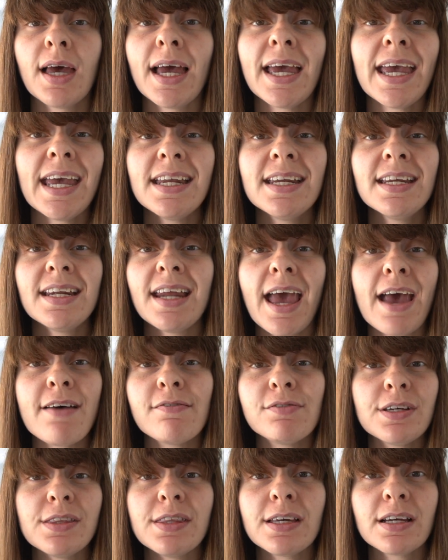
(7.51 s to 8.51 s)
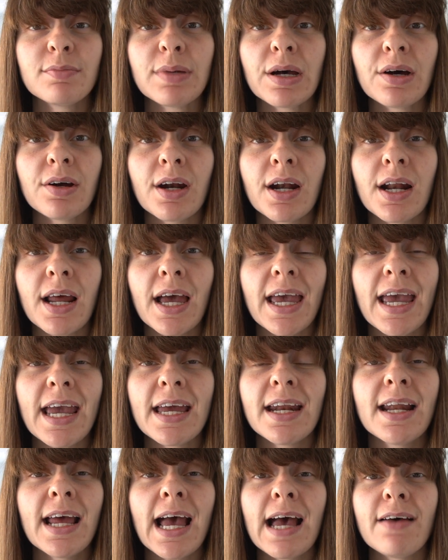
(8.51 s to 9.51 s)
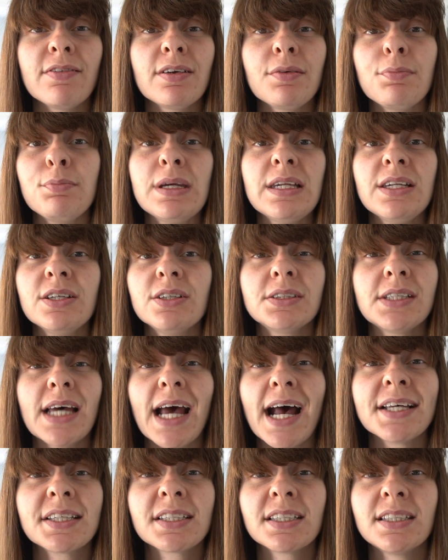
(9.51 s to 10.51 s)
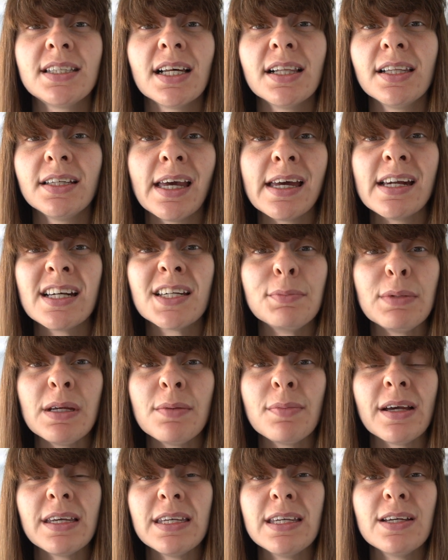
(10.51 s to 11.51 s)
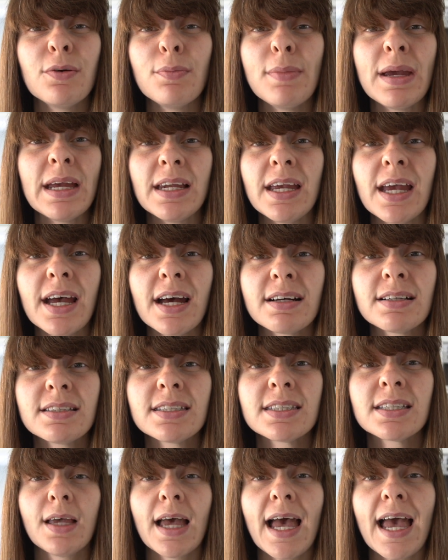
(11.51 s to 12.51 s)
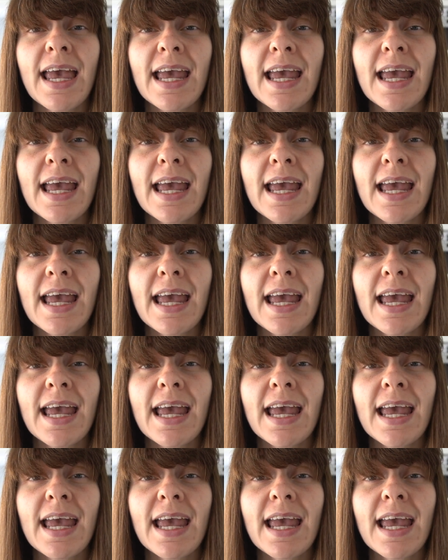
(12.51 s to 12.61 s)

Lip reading: I hated everything about it. I hated having menial tasks delegated to me by egomaniacs.